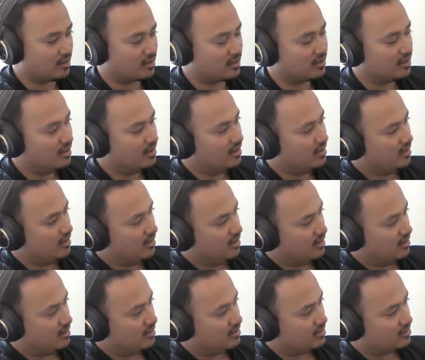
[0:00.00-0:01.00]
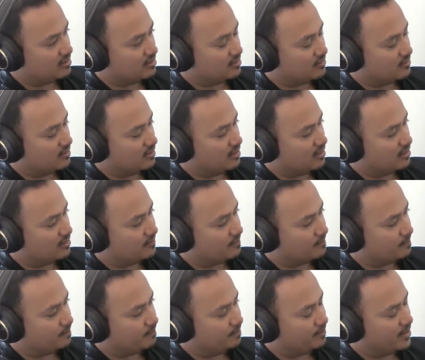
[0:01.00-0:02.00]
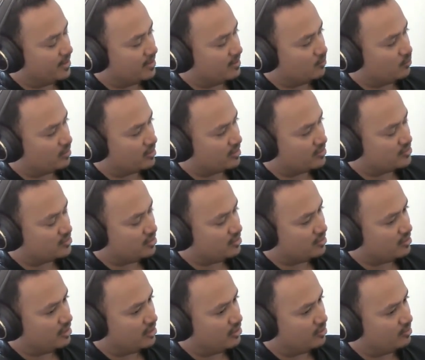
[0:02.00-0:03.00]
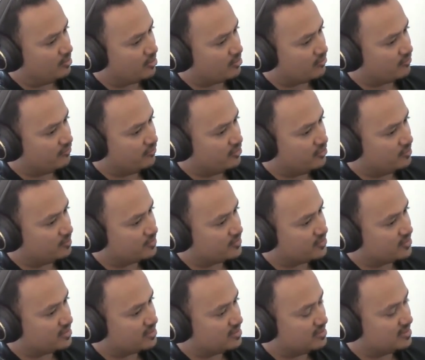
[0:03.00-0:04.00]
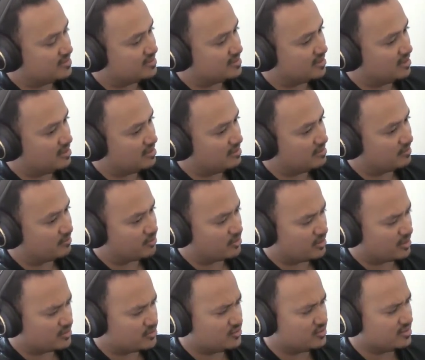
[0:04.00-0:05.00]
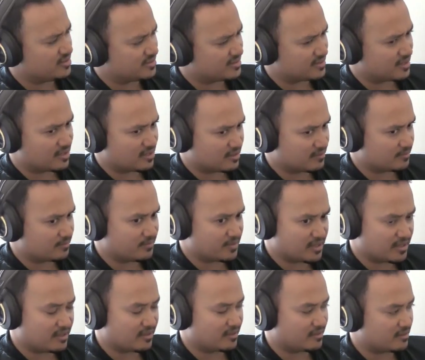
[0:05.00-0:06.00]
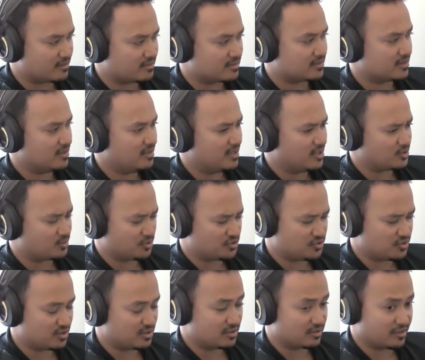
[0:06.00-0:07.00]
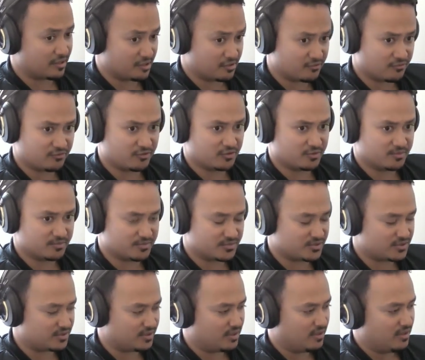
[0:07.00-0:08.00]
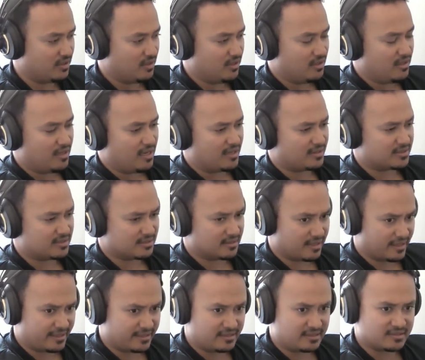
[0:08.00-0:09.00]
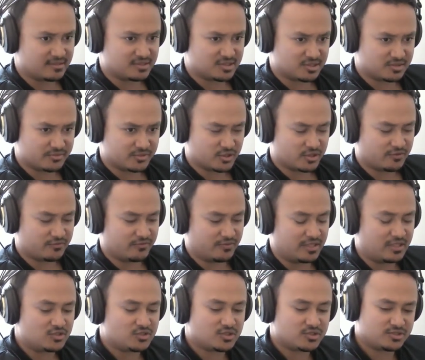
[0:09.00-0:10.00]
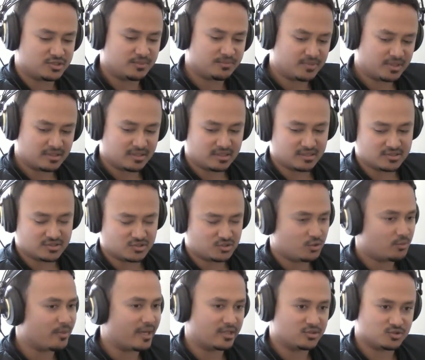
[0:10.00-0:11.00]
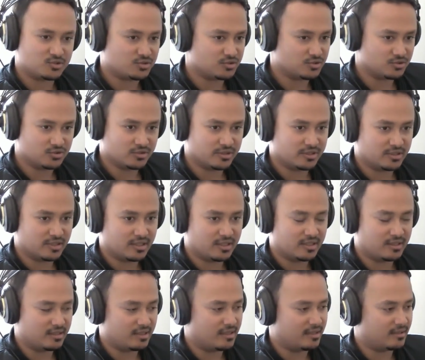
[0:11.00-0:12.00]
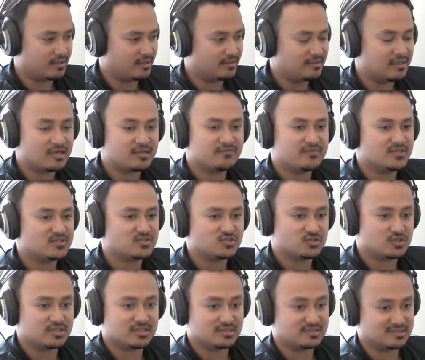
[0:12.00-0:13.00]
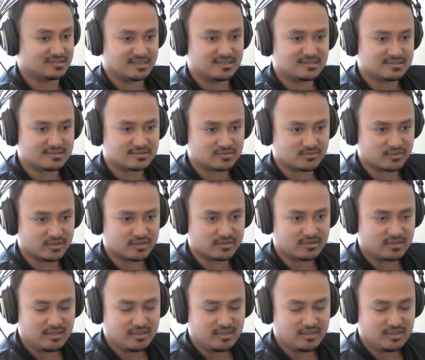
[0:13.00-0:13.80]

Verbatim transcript: Yeah you know. Um, but when I saw the Harry Potter films, the design, the production design behind, especially the later films, yeah, and the lighting and the cinematography, they took something that is so magical, and, and, none of this shit exists, right?